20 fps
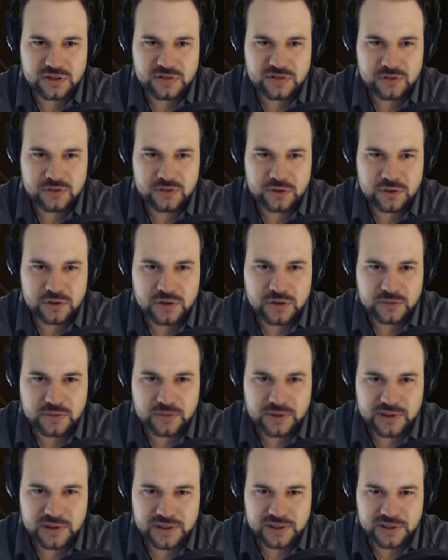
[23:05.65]
If you recall the
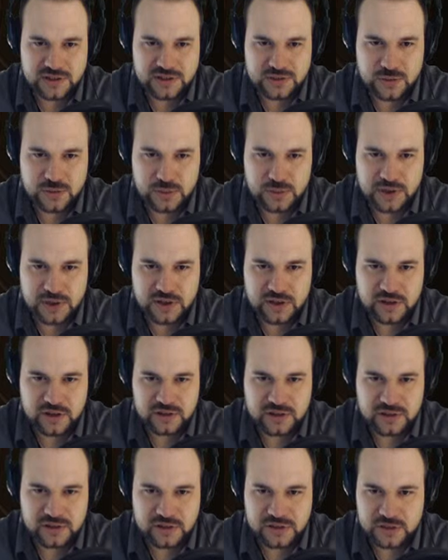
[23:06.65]
place where we
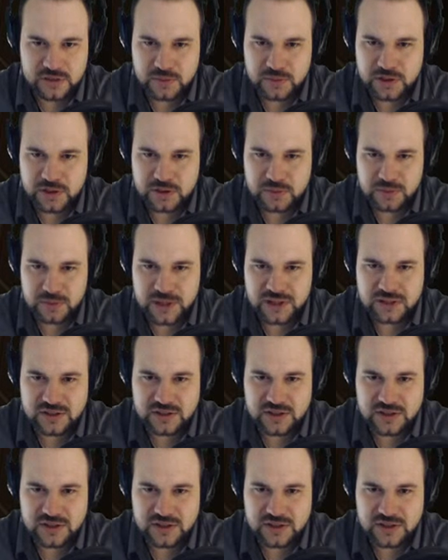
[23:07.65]
gathered when you met